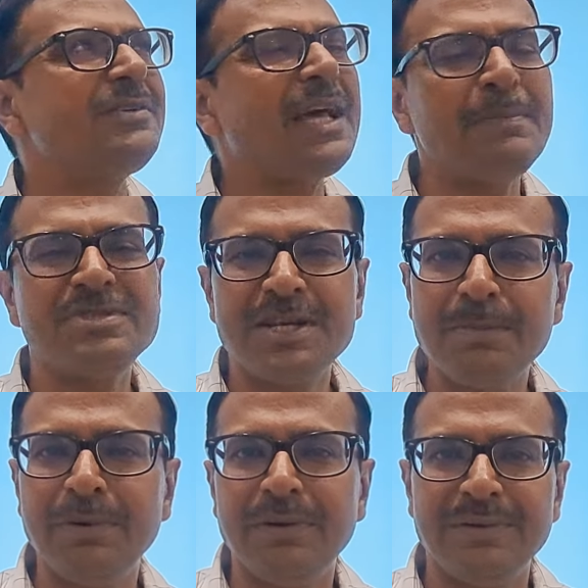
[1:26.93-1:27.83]
times
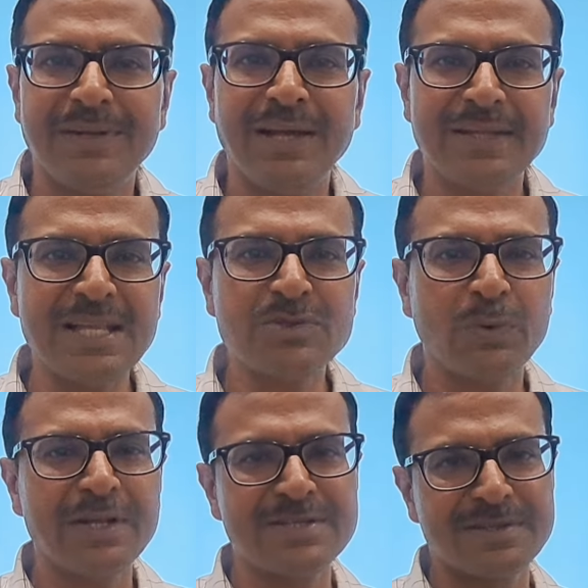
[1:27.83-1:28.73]
table, yeah, that's
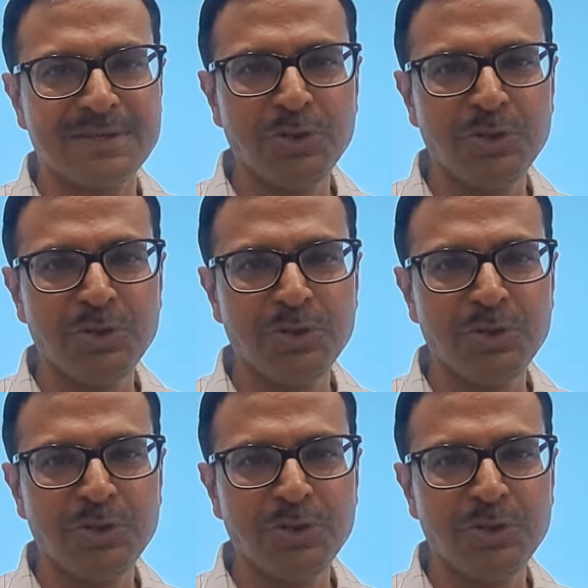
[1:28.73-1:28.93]
what is